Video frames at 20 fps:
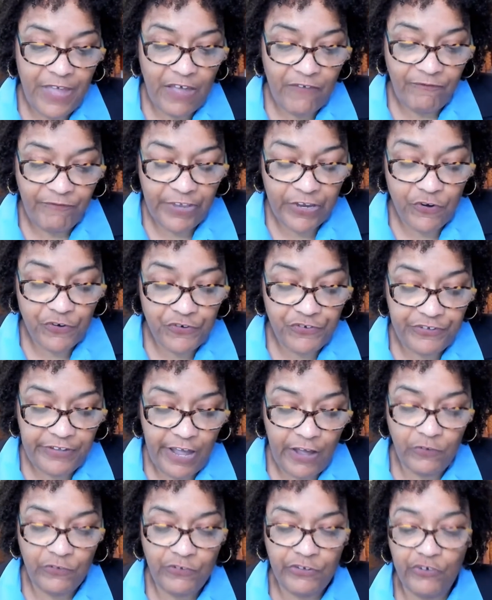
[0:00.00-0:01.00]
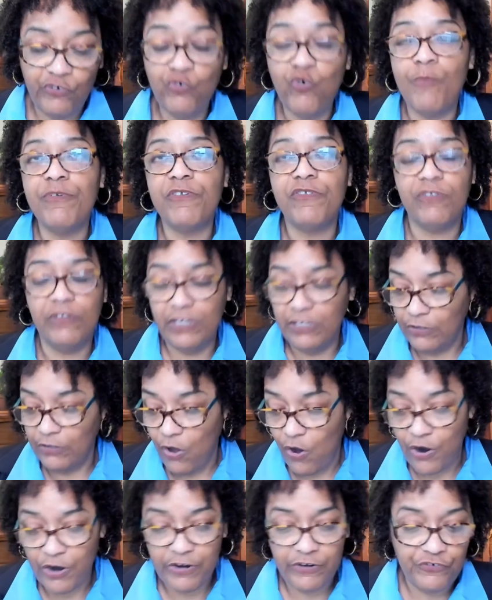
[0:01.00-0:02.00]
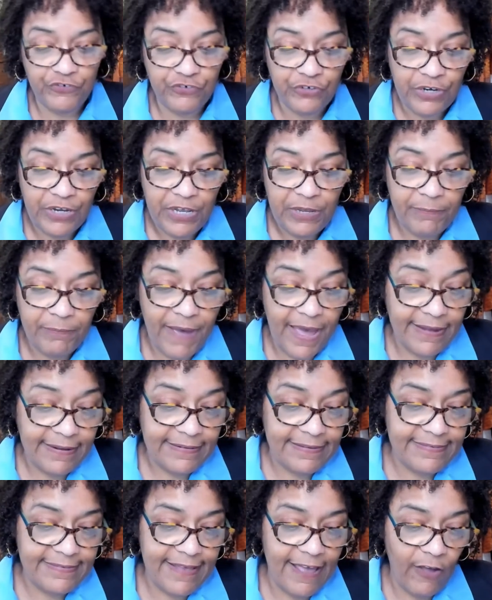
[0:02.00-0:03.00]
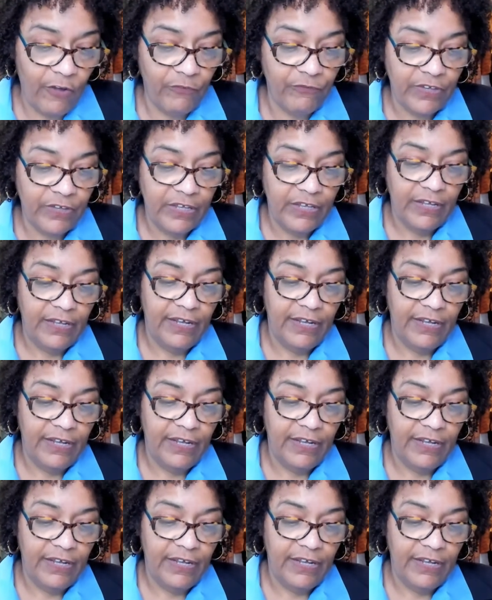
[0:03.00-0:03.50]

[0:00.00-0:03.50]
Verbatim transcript: that figure sounds enormously large by itself.